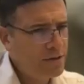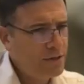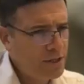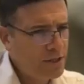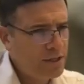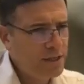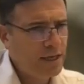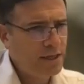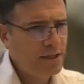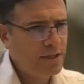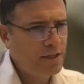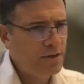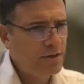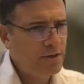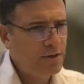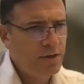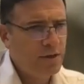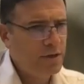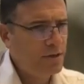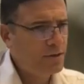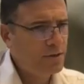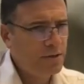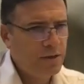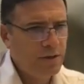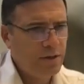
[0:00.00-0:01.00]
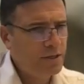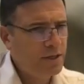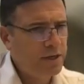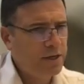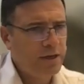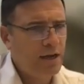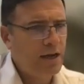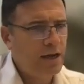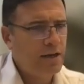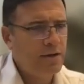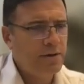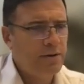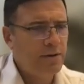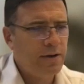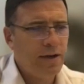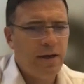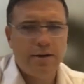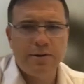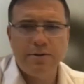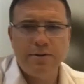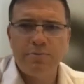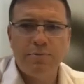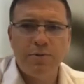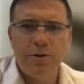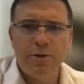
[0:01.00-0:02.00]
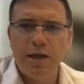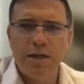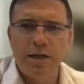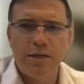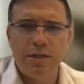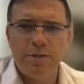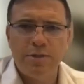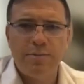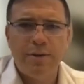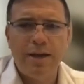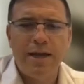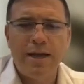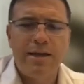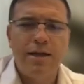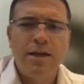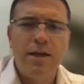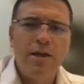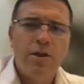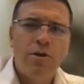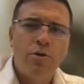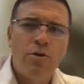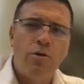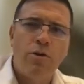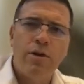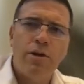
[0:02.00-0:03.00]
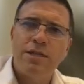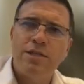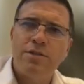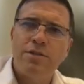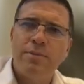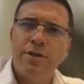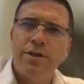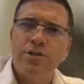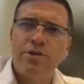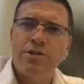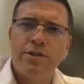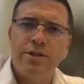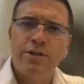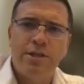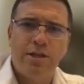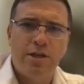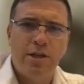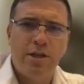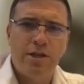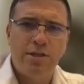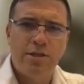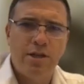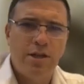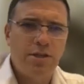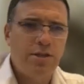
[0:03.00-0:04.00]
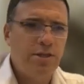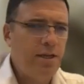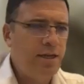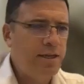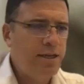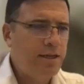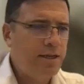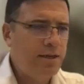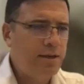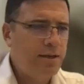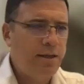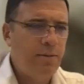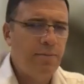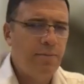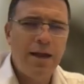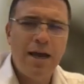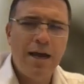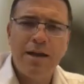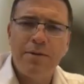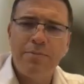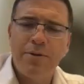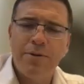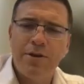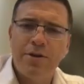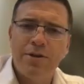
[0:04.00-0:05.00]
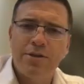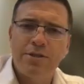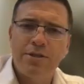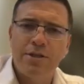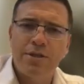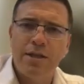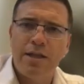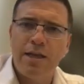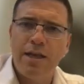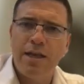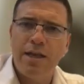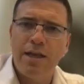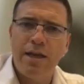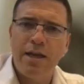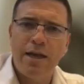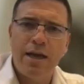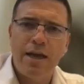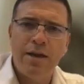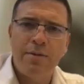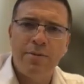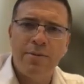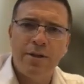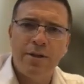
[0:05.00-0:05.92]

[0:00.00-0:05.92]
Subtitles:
just has to tear it out and pull out its blood. All he has to make sure is not to eat the blood because the